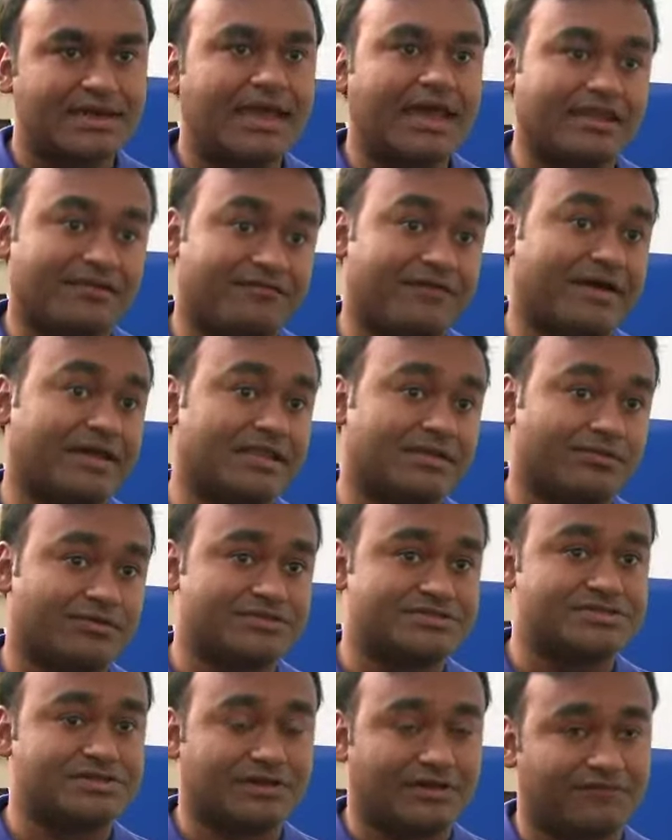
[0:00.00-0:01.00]
And finally,
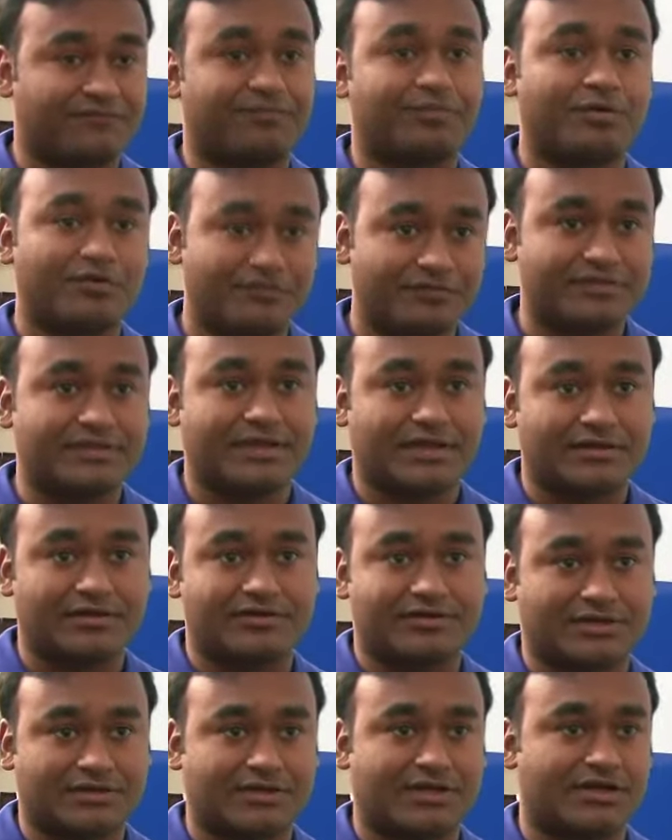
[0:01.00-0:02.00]
once you have proven that your
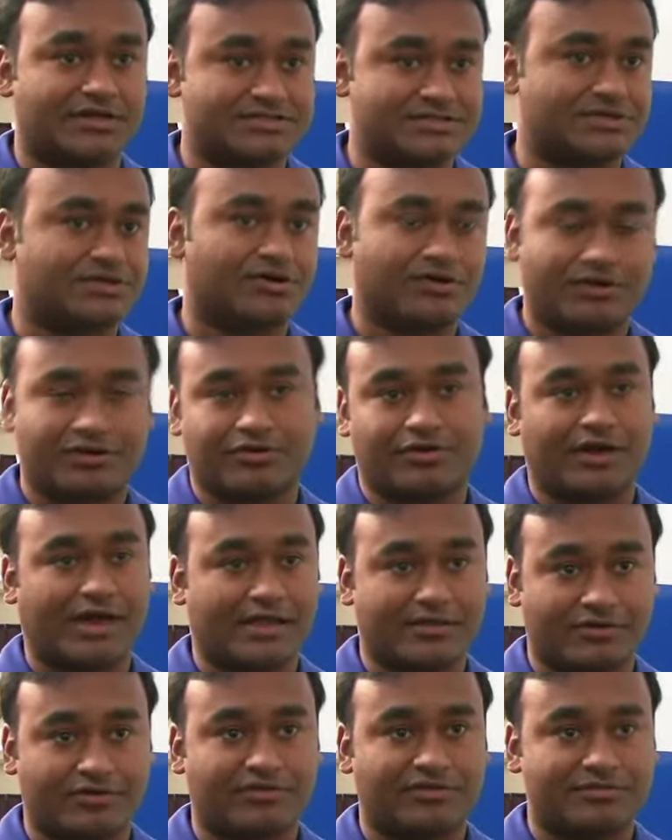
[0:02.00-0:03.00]
technology or your
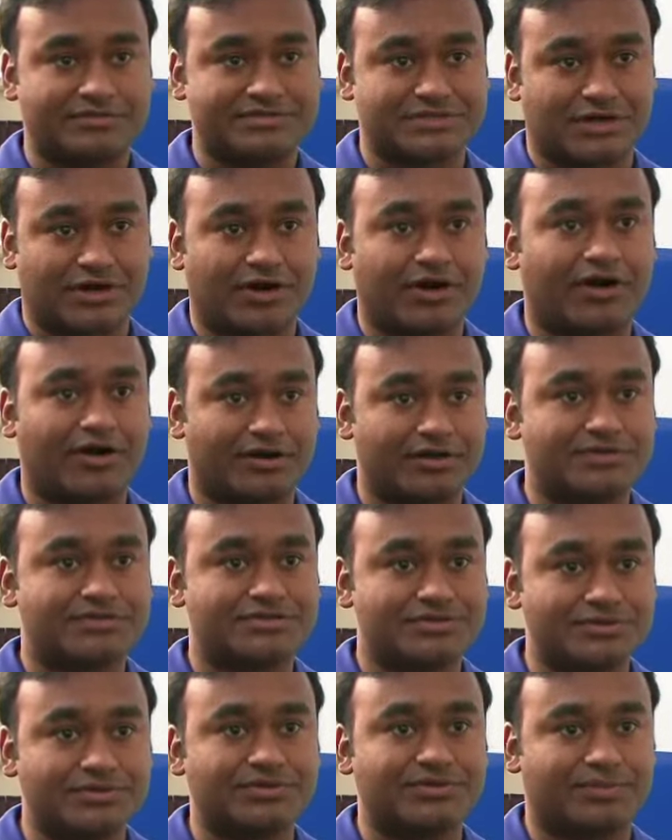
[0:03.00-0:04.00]
algorithms are
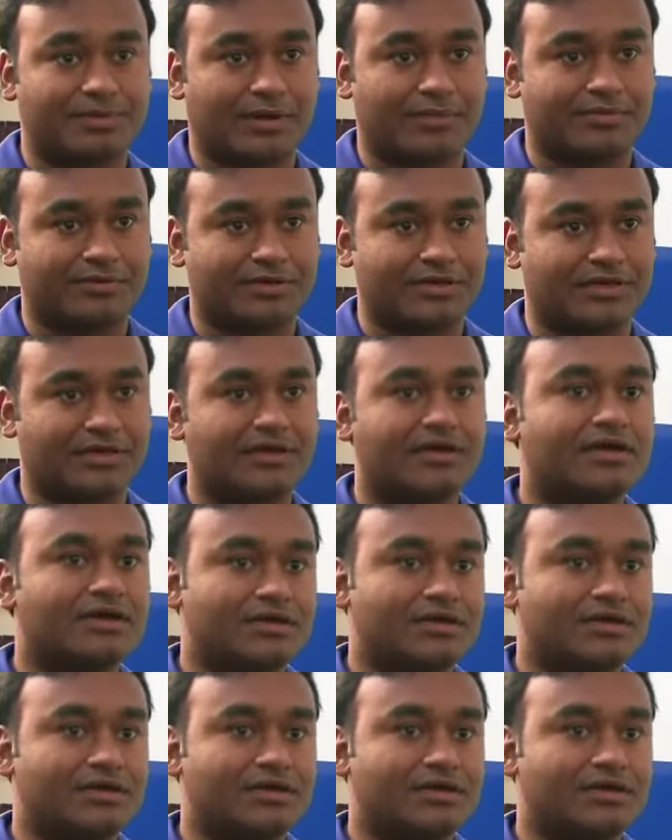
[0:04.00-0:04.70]
tuned properly,